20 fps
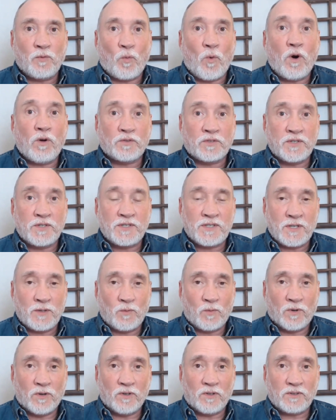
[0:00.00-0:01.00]
down at Walt
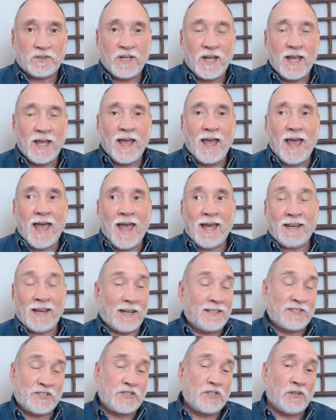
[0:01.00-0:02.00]
Disney World,
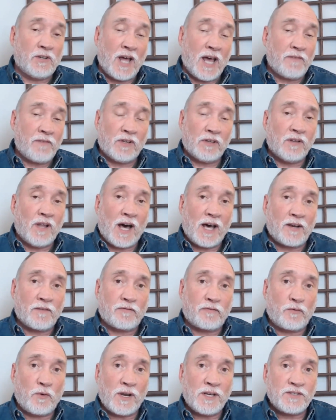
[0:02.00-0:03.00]
and I still have a
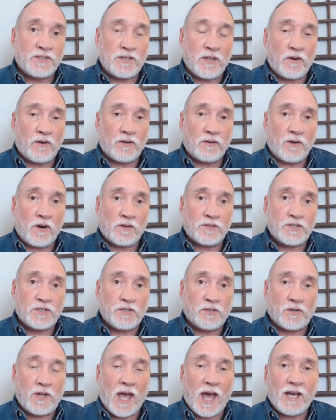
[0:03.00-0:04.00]
lot of friends that are,
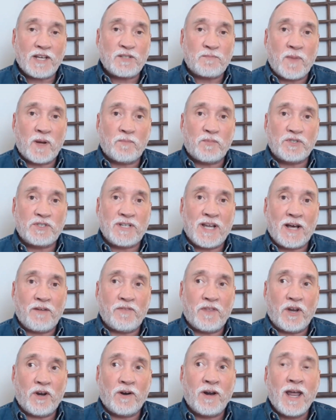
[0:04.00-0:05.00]
are still cast
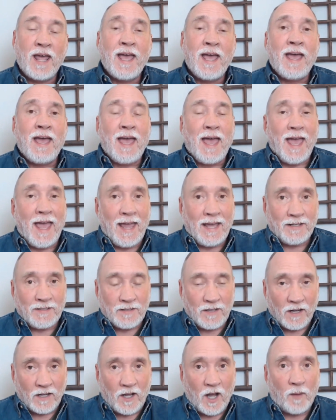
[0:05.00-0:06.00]
members down there.
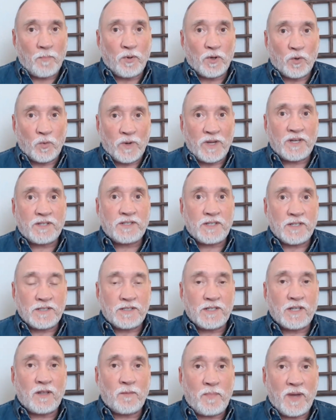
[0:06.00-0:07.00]
And a couple of
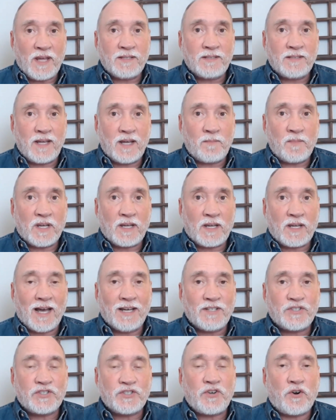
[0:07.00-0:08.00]
weeks into the
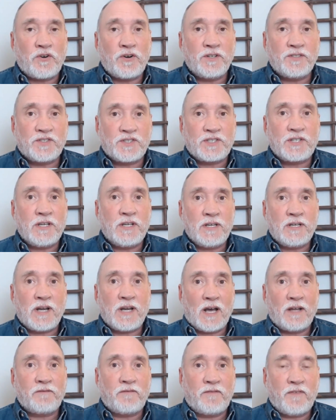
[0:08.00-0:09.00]
pandemic, I started
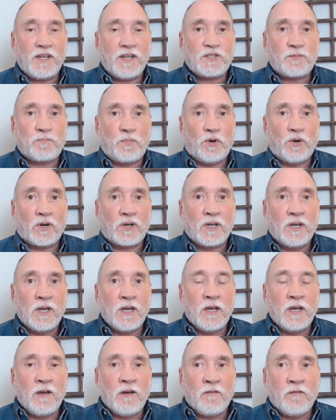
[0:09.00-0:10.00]
seeing on
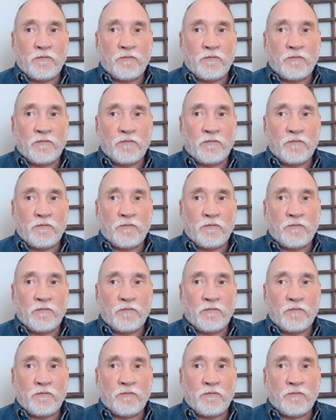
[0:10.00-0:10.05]
Facebook